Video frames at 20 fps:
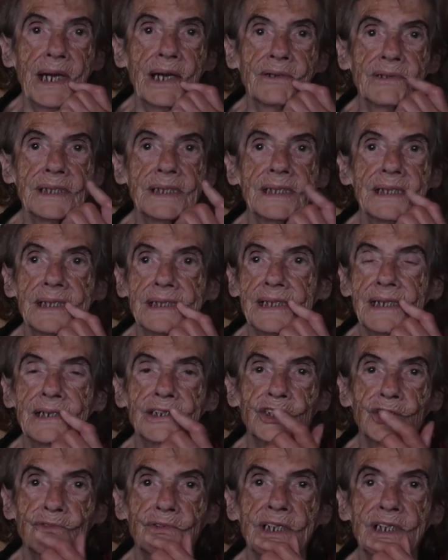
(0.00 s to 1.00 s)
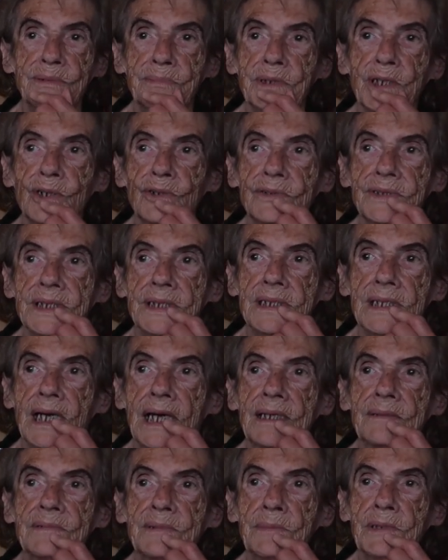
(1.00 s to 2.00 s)
Beryl in yeah, she rings me all the
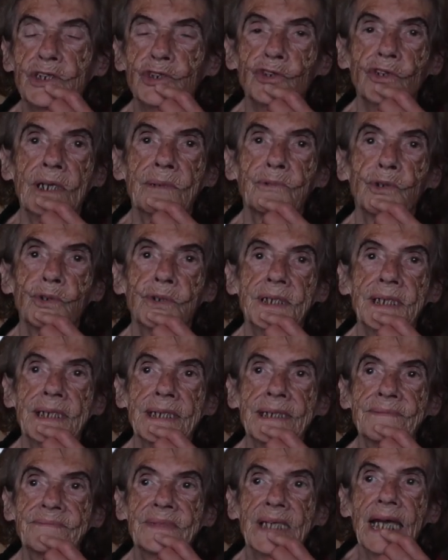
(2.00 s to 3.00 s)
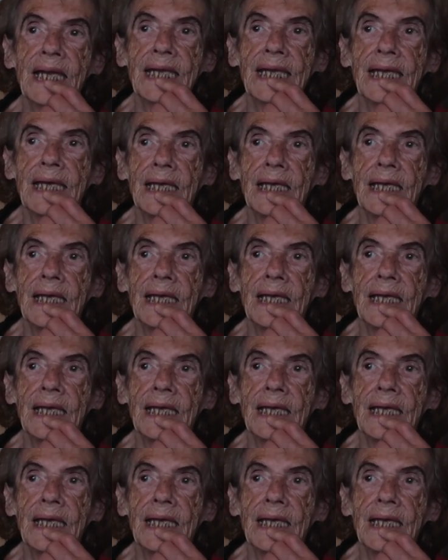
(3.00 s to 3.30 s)
time. Oh, that's lovely.